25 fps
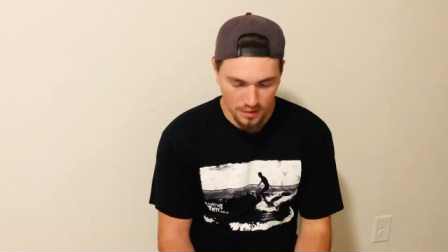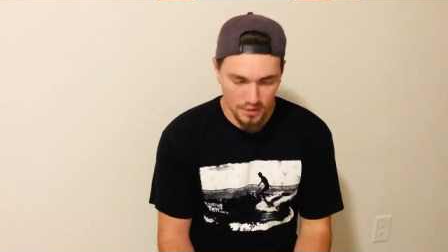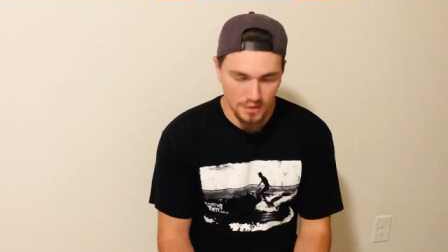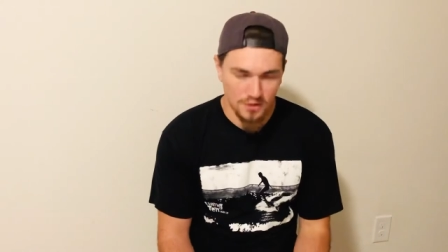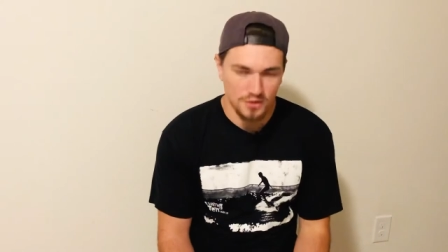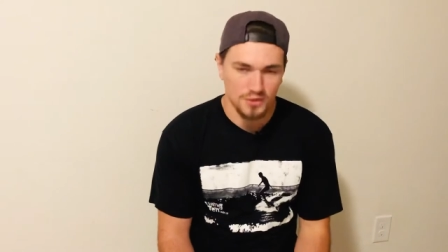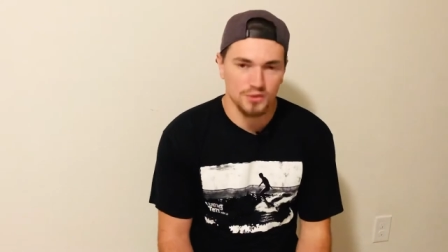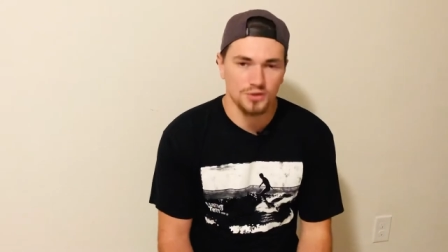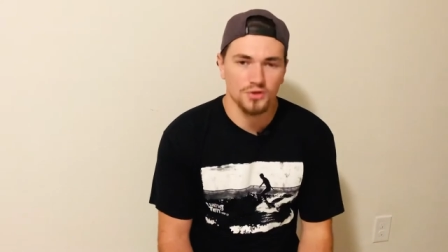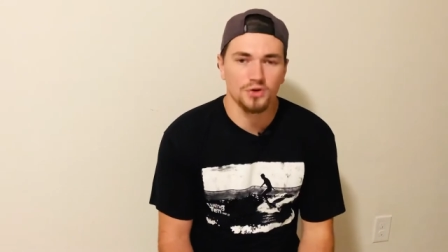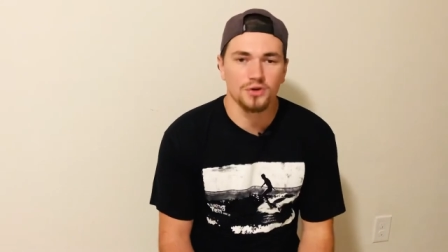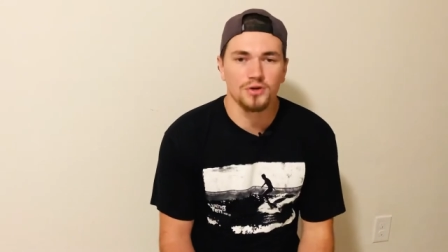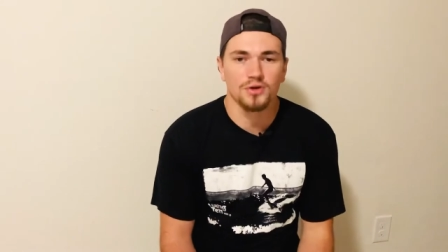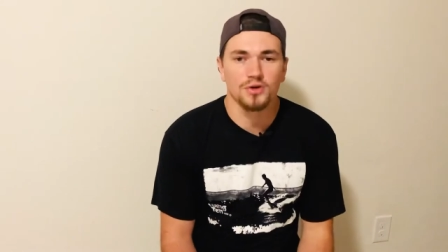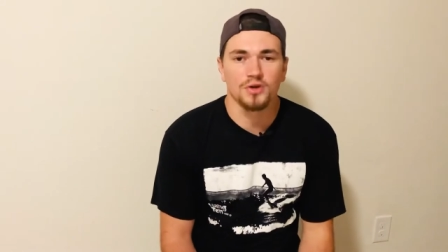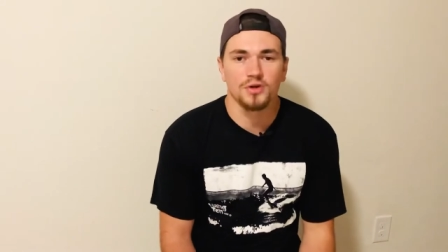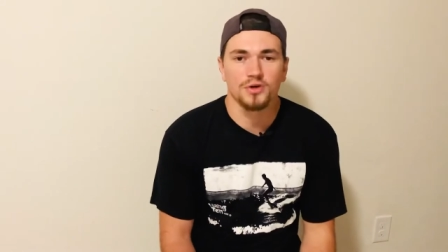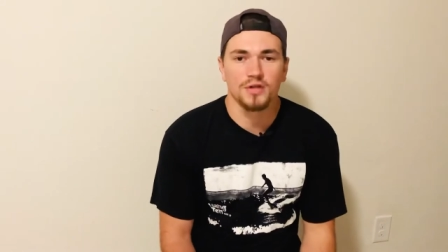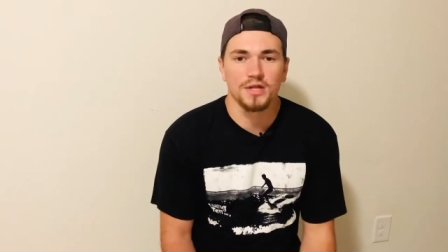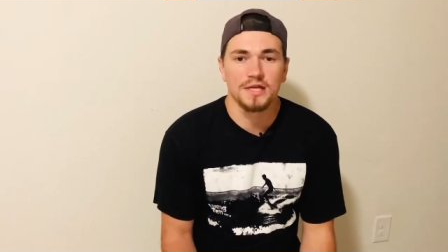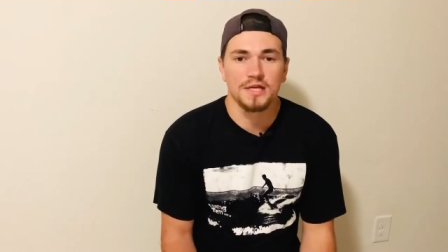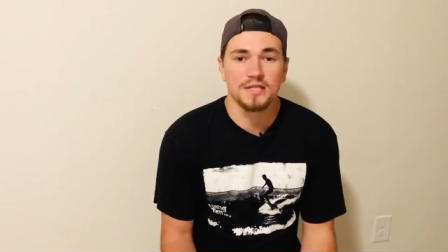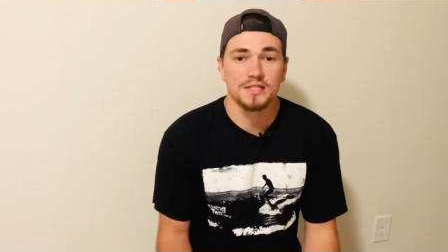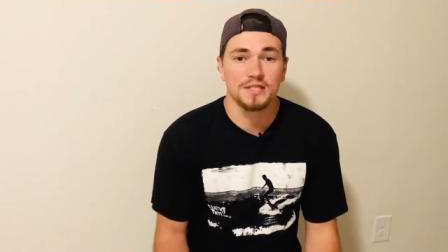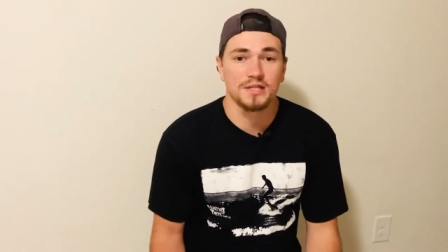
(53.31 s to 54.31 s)
started our
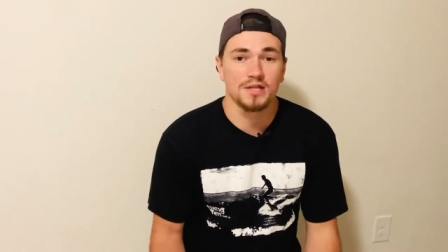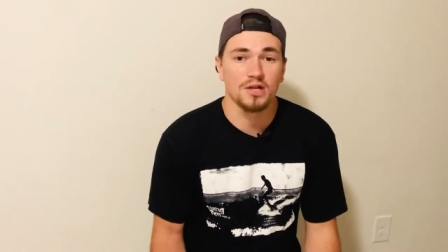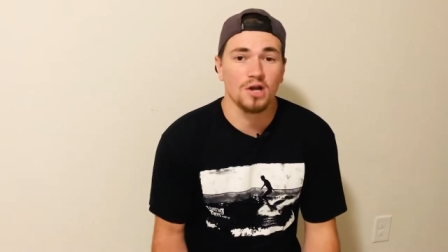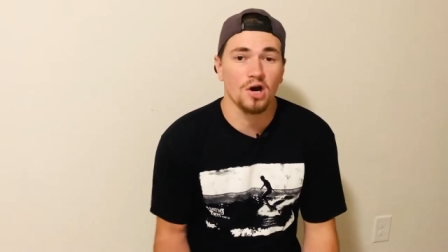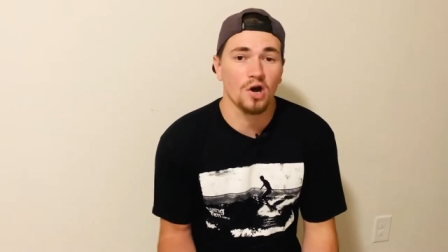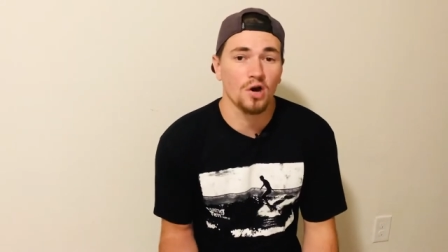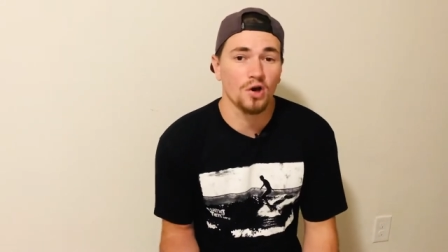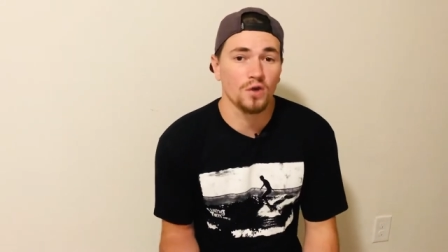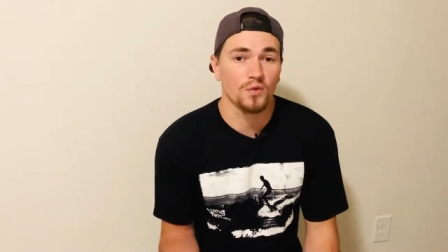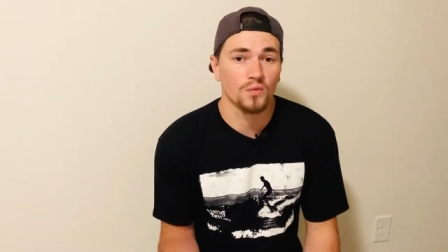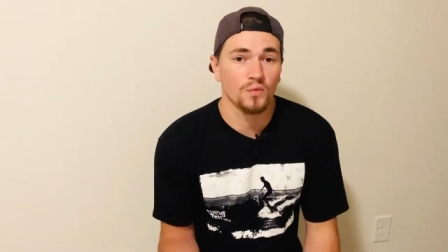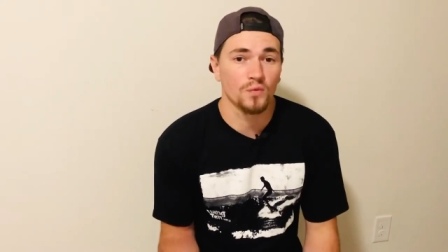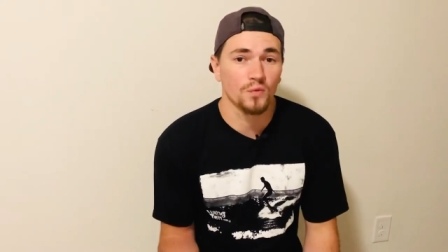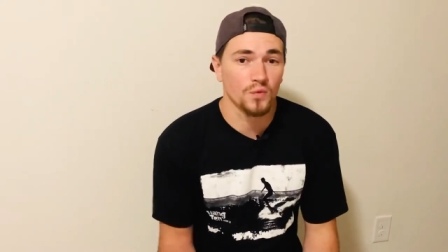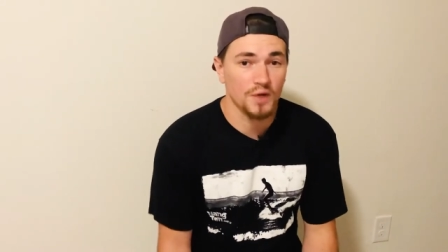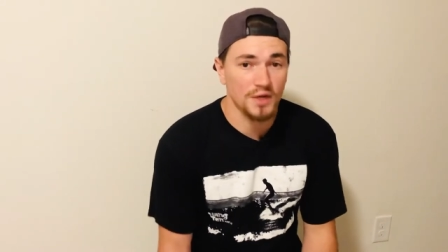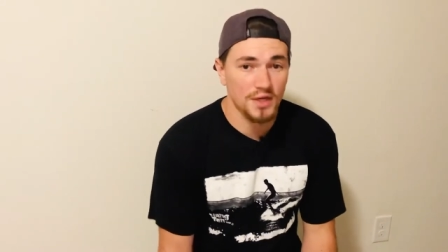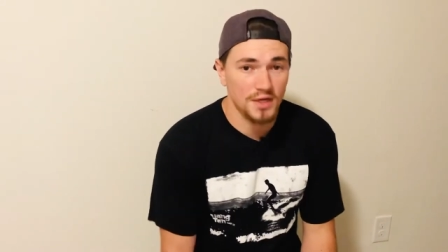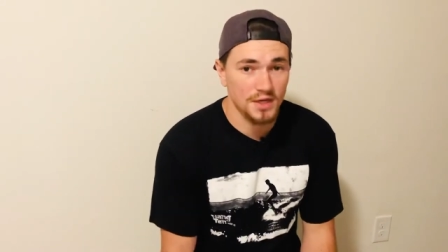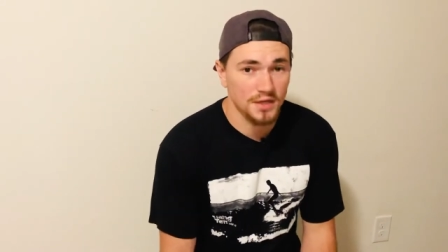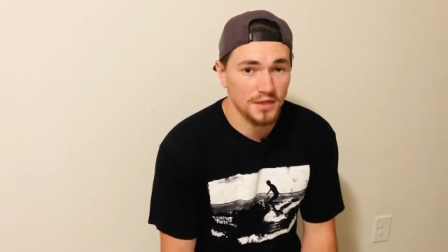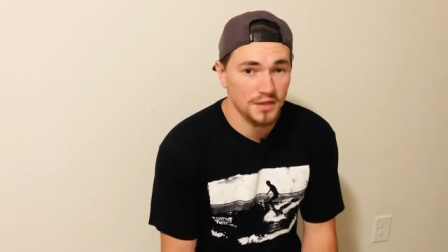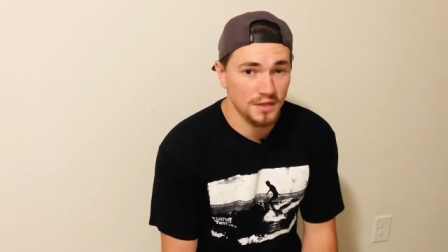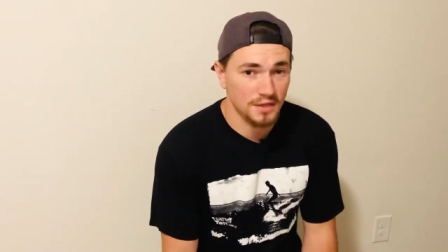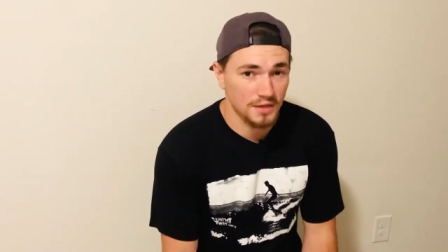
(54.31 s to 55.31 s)
lesson on
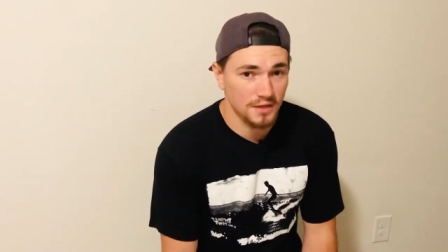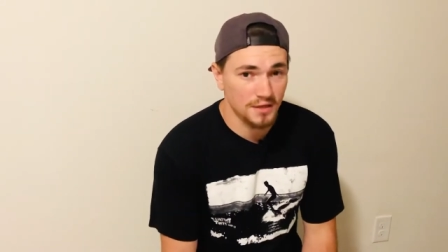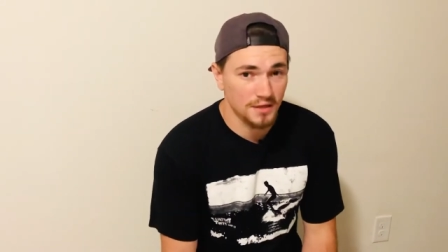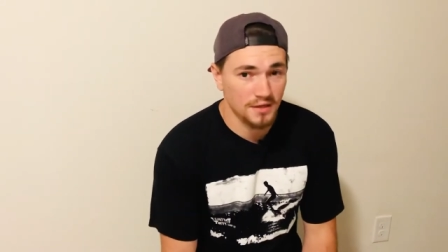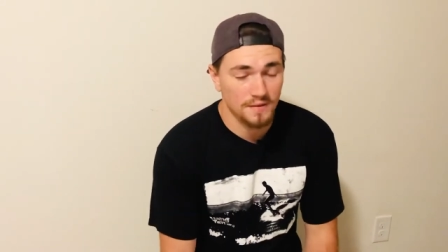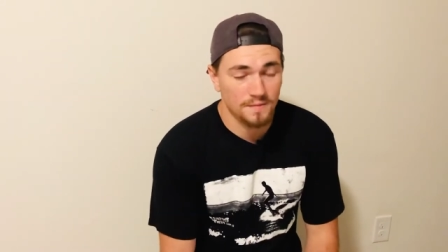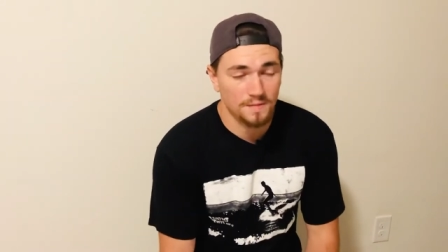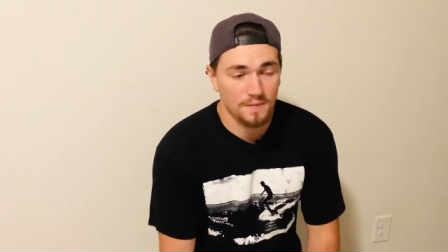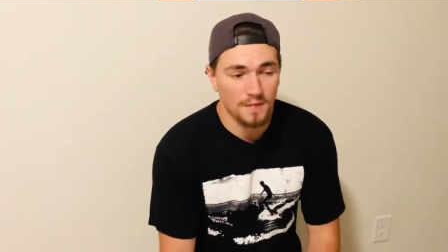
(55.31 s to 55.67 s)
rigging.